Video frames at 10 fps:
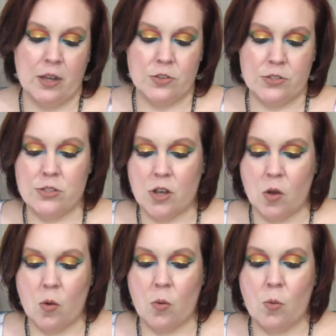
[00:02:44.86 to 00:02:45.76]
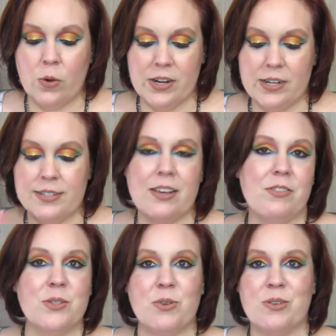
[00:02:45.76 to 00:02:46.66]
So we're gonna save
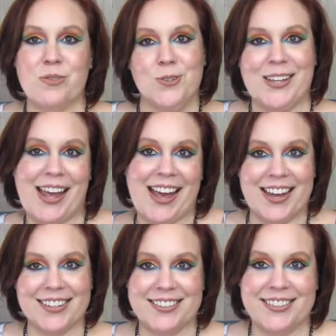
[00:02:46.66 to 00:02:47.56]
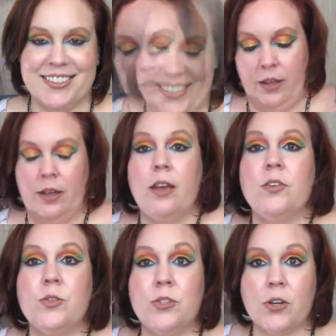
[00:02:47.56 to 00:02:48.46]
this one for last.
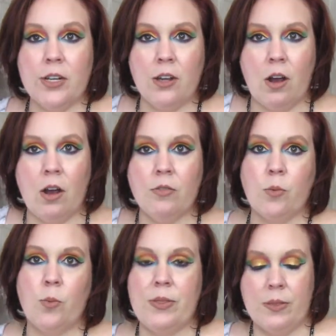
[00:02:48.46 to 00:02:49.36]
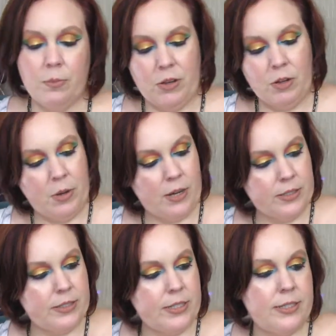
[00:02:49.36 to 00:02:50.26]
So starting off with the beauty
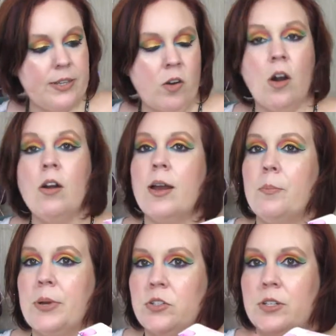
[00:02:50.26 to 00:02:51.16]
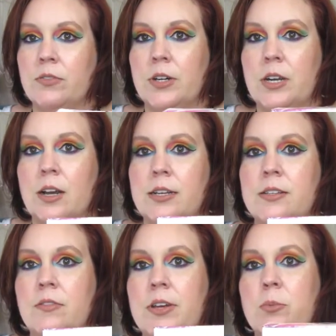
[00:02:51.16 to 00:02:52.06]
boxes, there are a bunch of different
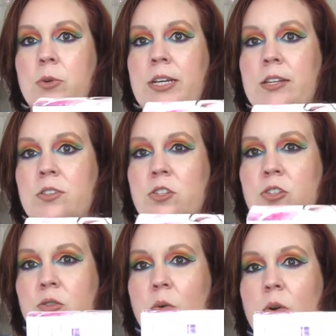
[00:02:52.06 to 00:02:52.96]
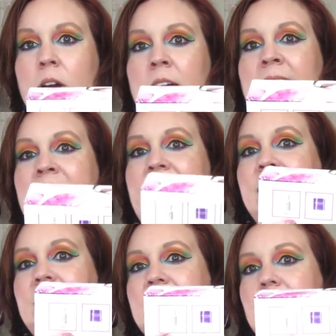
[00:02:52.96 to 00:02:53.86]
kinds available in store,
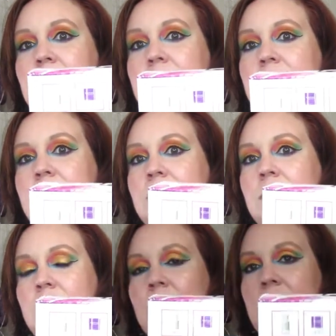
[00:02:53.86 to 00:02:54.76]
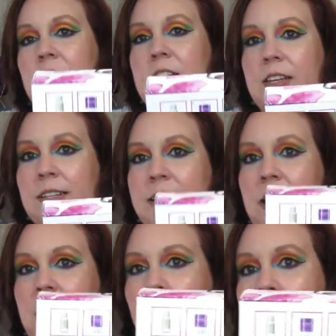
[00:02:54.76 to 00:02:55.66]
and they used to vary these
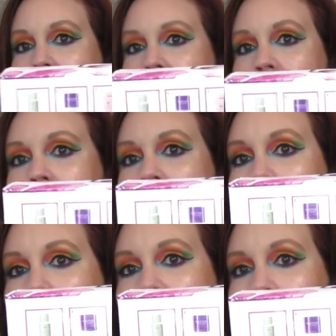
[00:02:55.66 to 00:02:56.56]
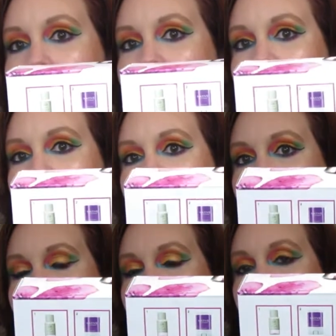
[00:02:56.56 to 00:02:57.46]
up by
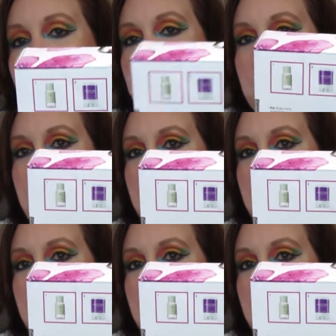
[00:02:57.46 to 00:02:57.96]
month, but